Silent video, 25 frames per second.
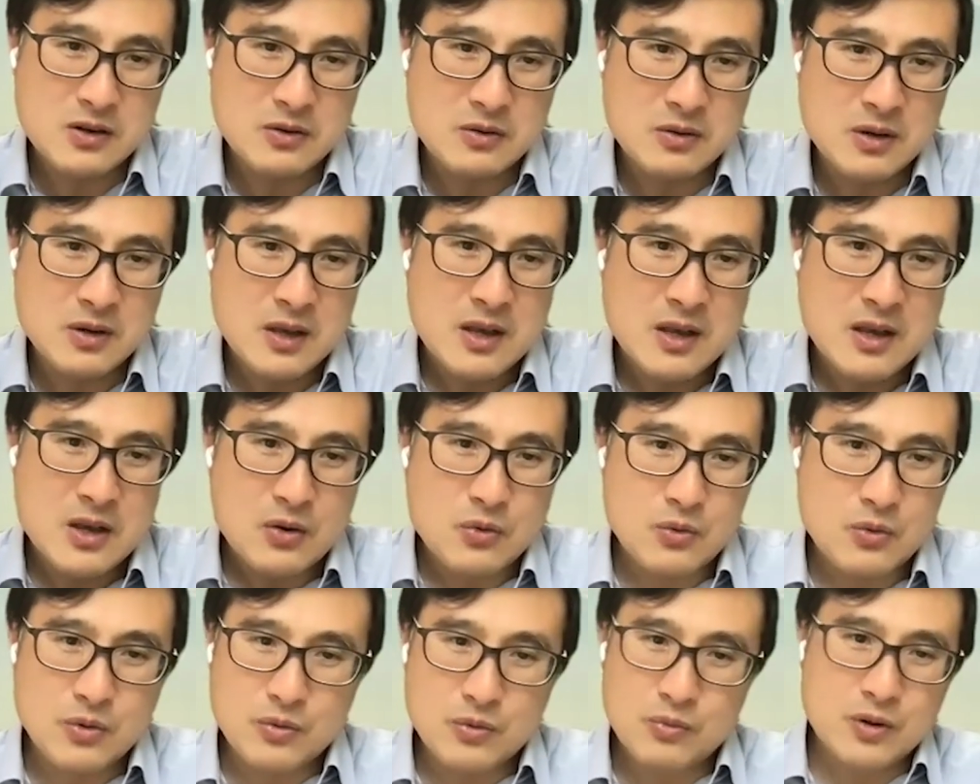So
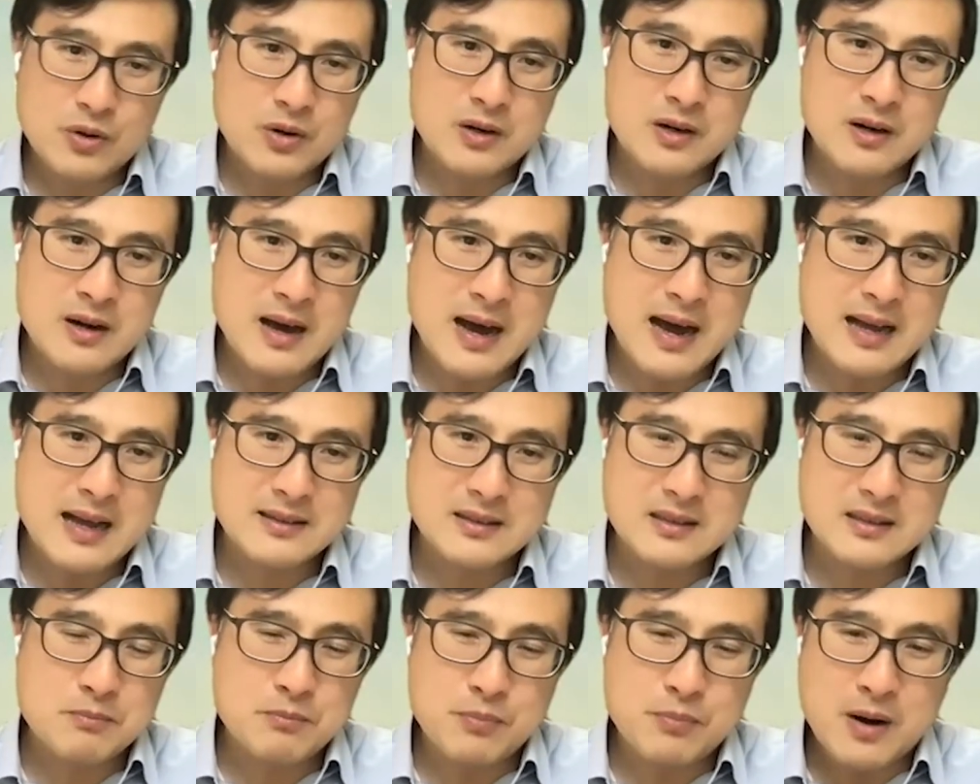we're
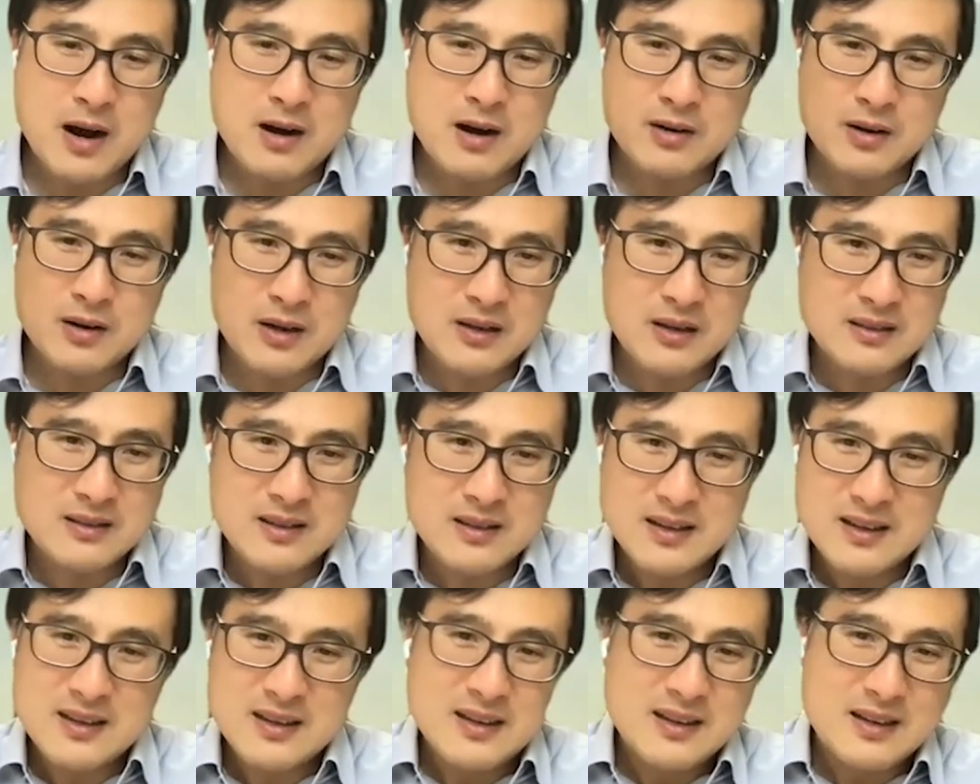not
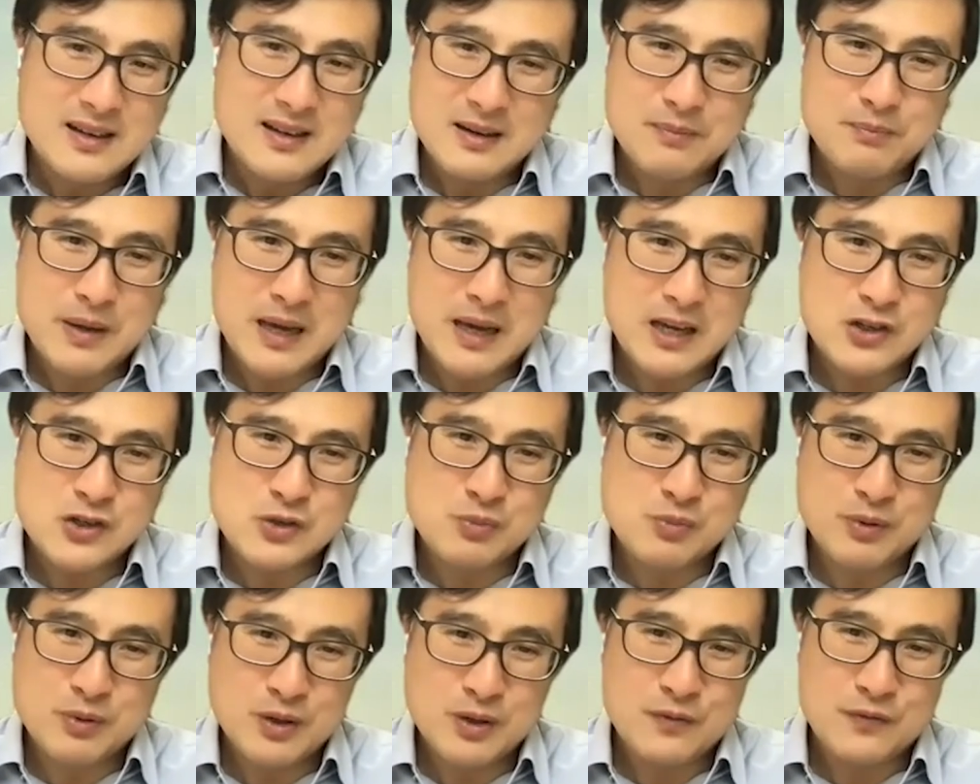borrowing a
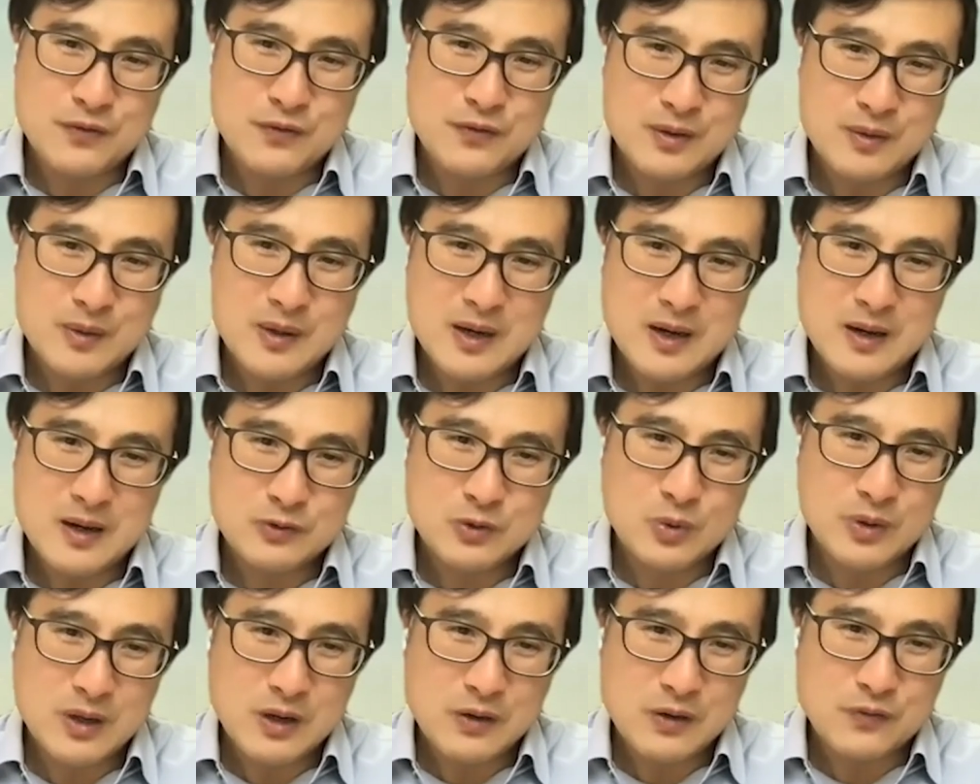page book
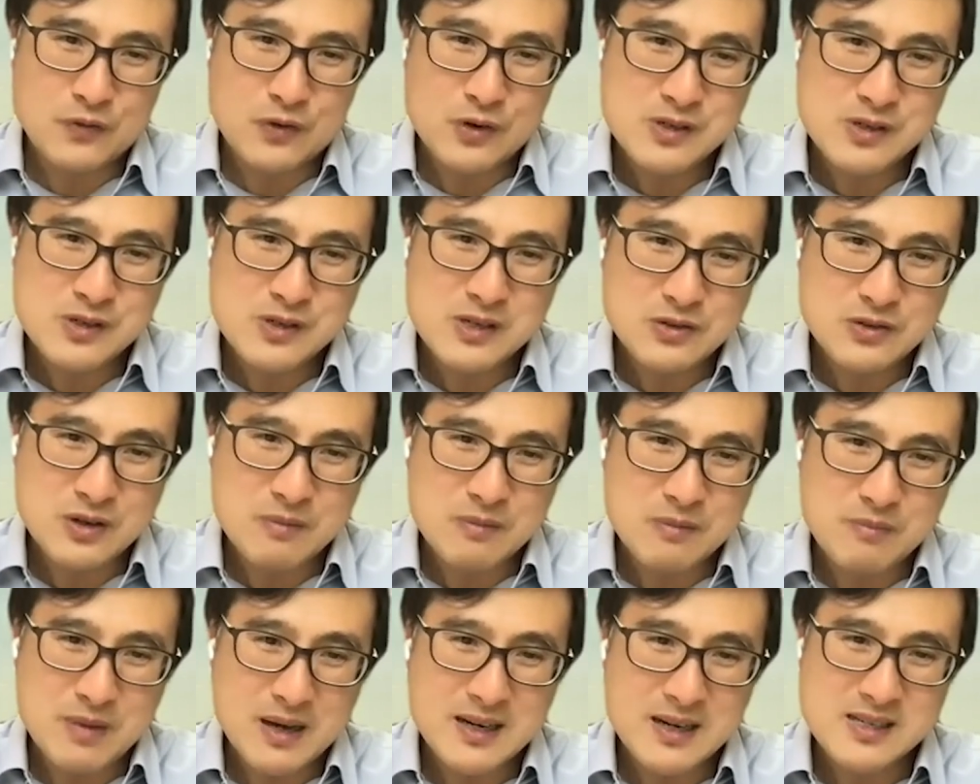of 21st
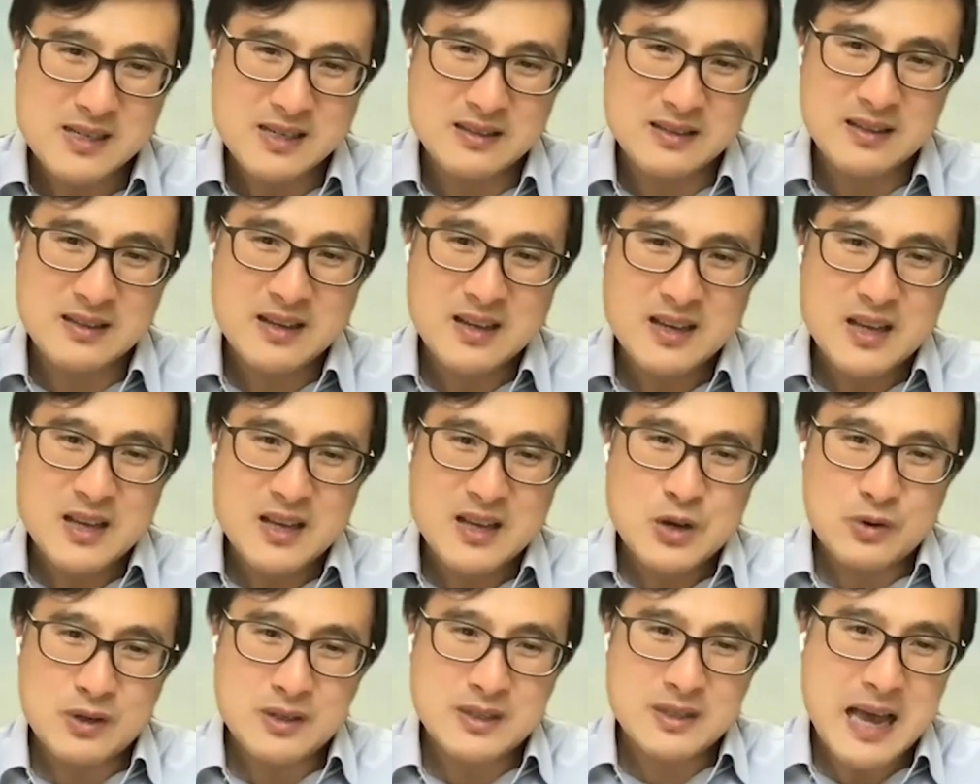century
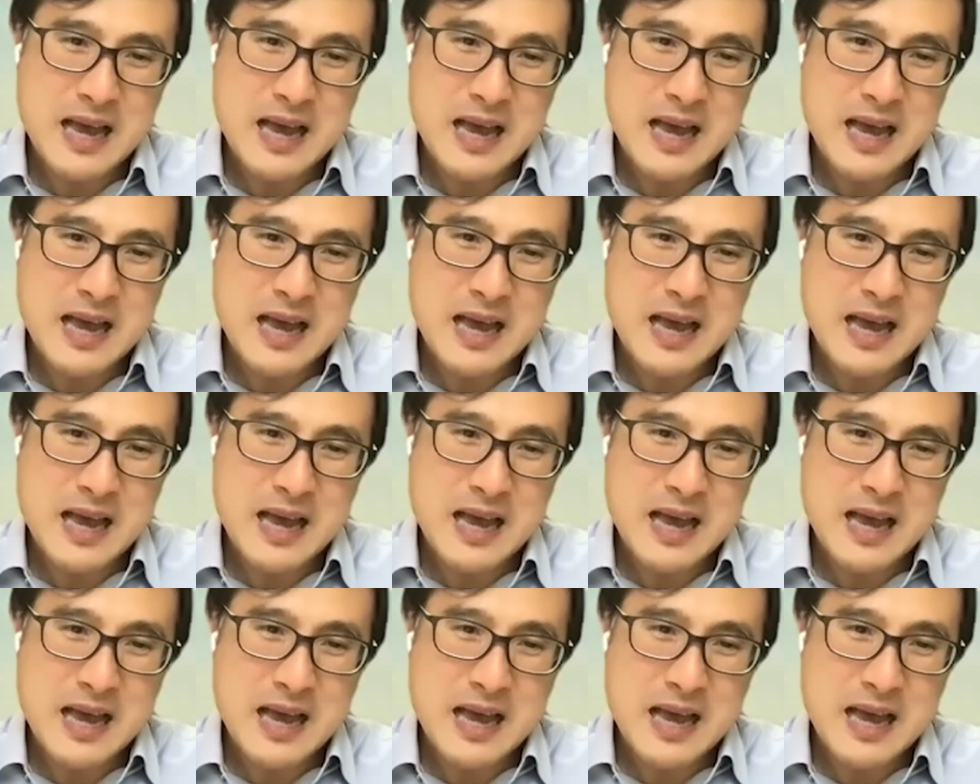medicine.